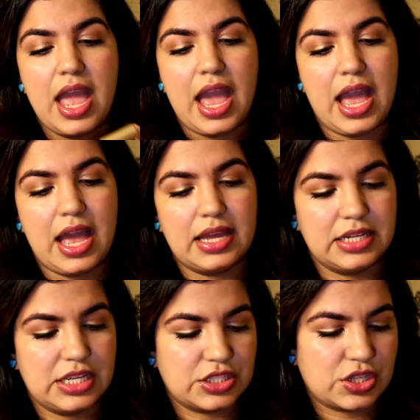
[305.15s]
And
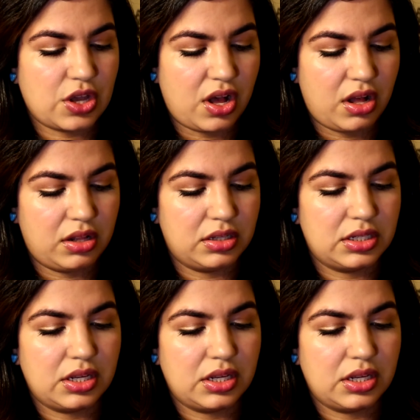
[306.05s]
it's called